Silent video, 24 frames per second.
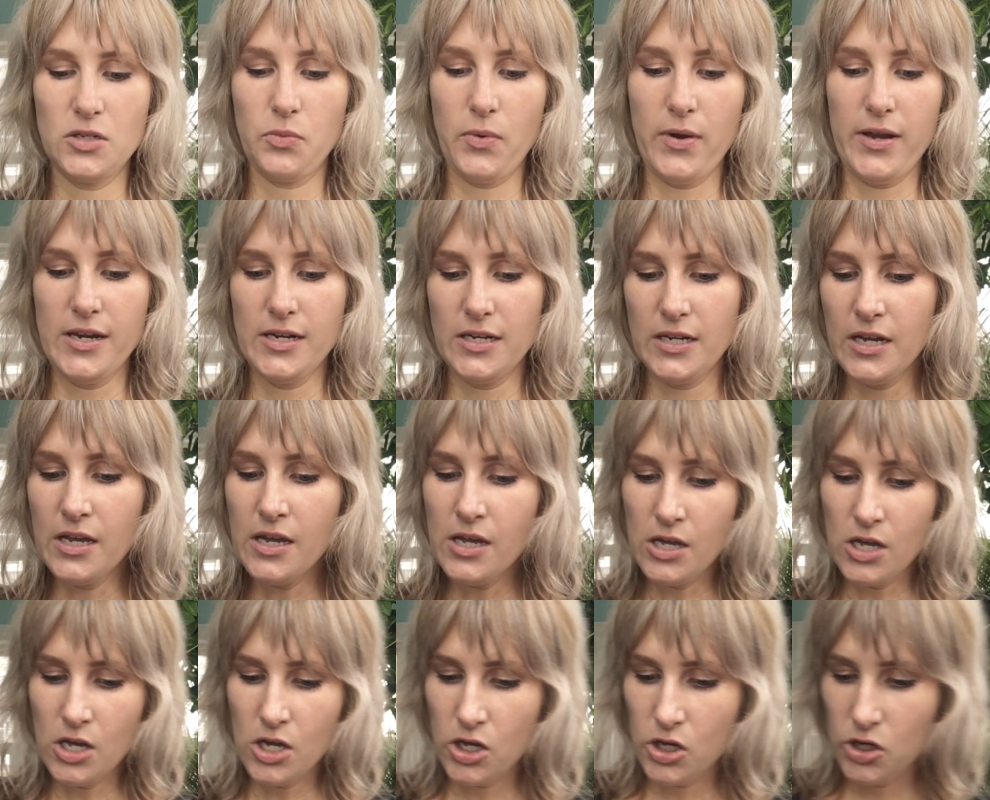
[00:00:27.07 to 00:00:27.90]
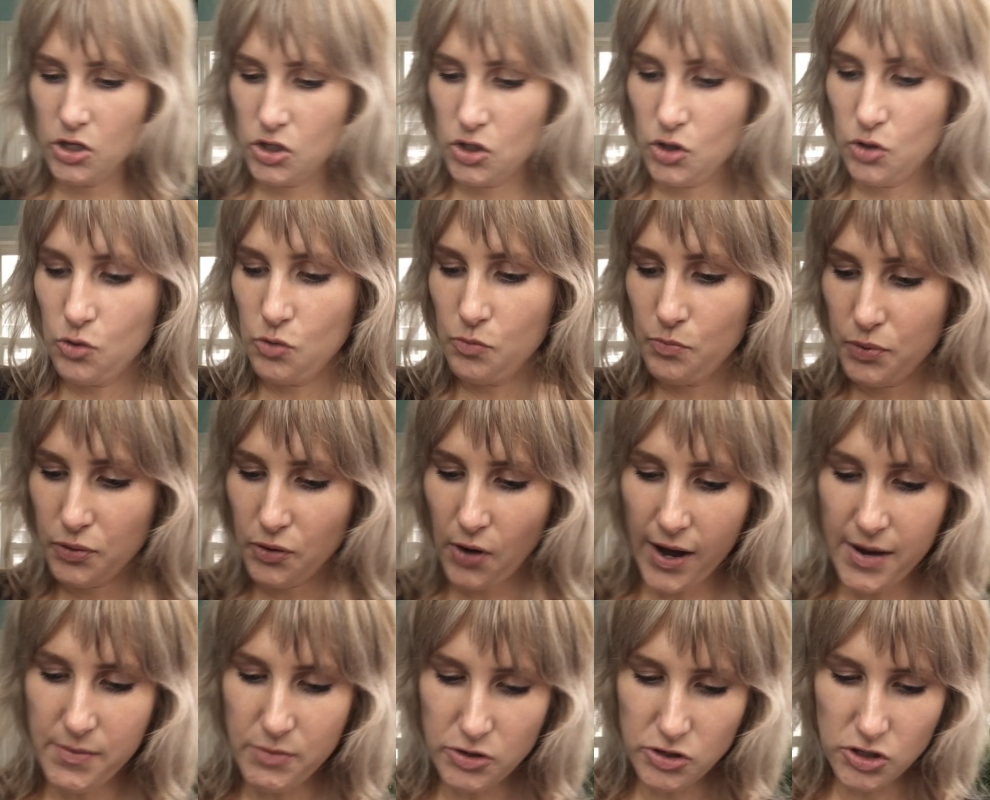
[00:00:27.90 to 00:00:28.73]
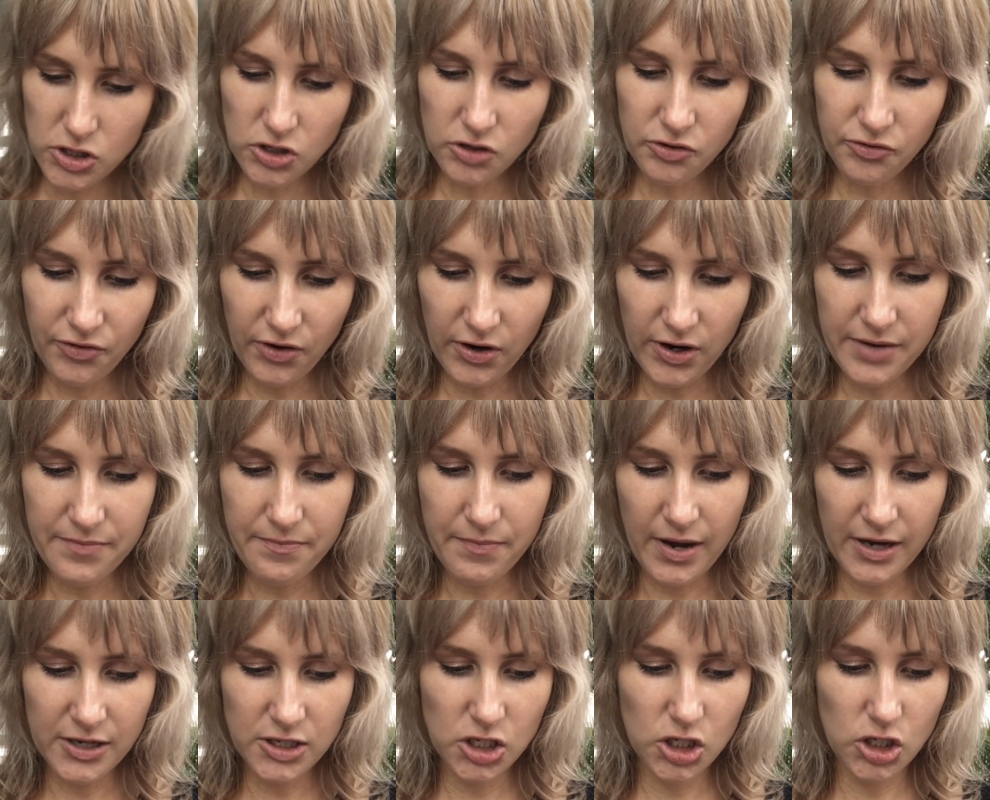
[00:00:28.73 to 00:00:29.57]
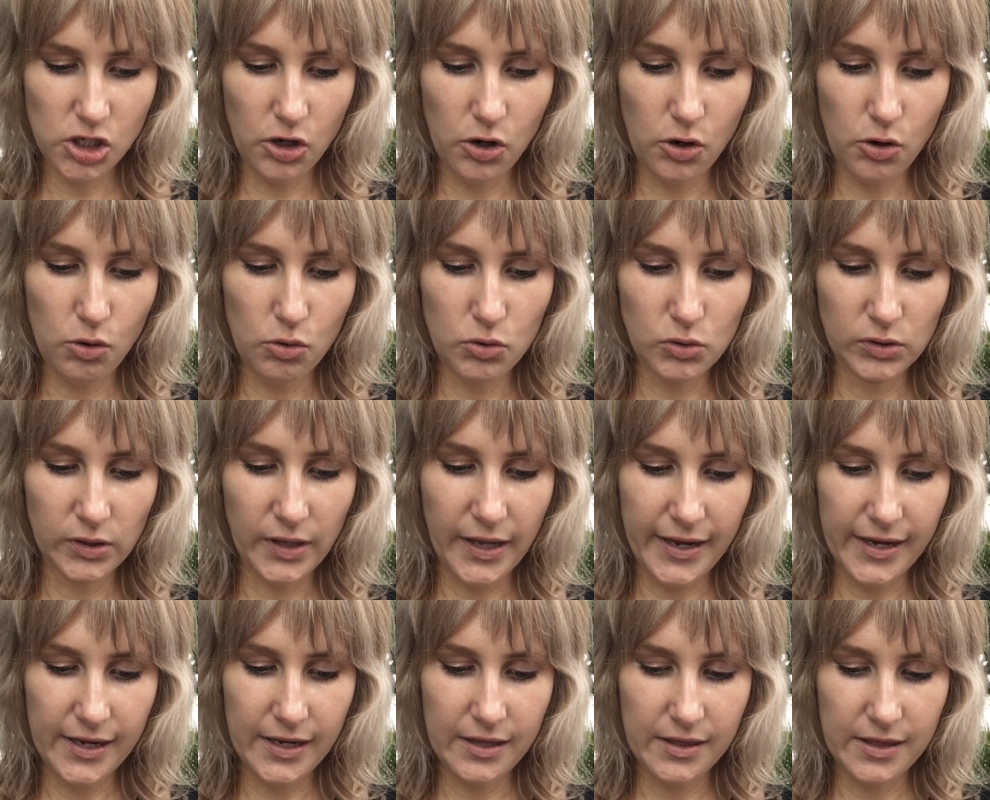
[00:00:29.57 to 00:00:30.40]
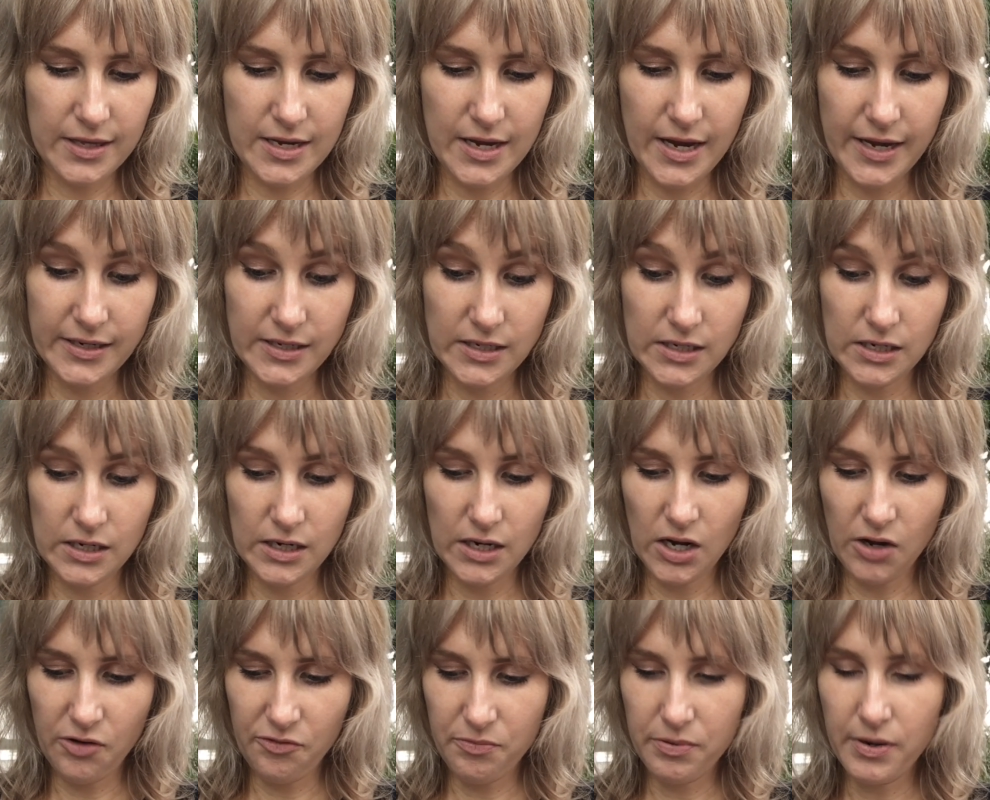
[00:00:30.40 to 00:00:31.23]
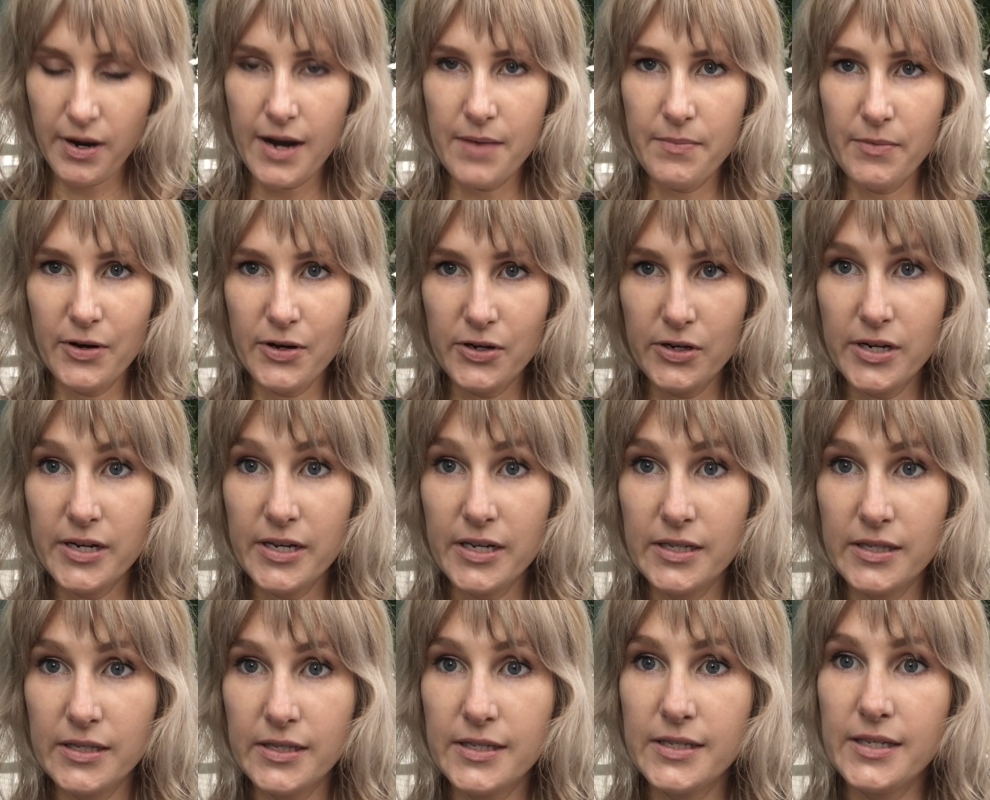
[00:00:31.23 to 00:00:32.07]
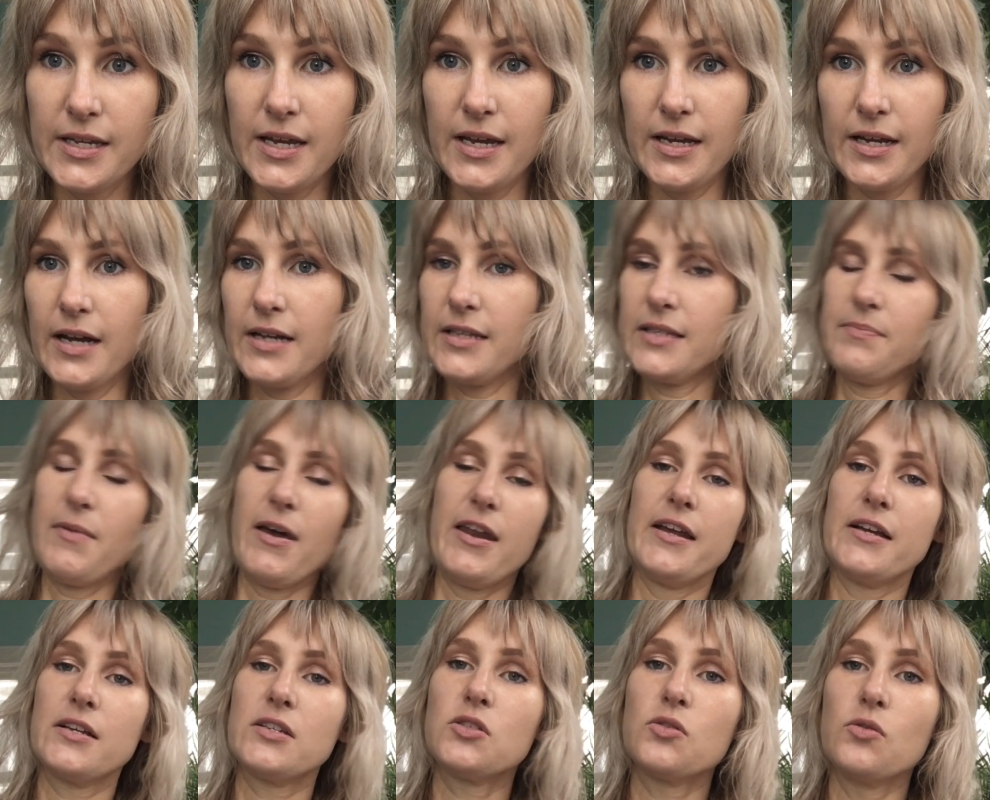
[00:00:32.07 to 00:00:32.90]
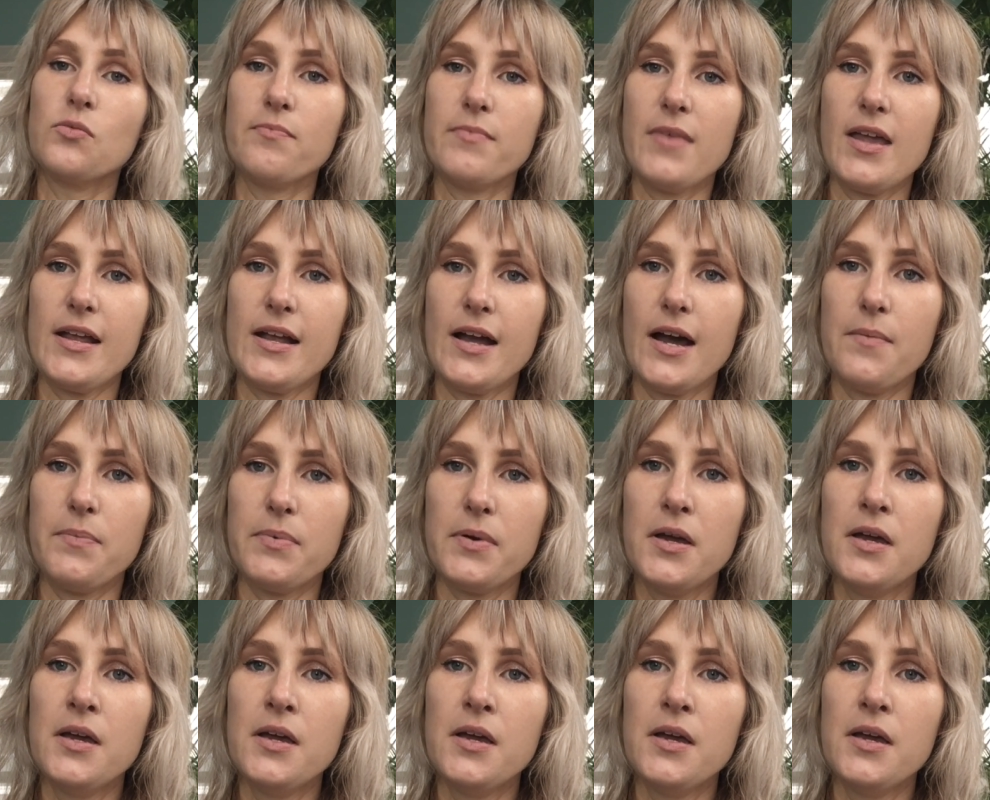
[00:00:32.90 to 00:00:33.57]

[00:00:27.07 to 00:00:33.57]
weight. So primers are very much so like the idea of primer in, say, cosmetics or makeup.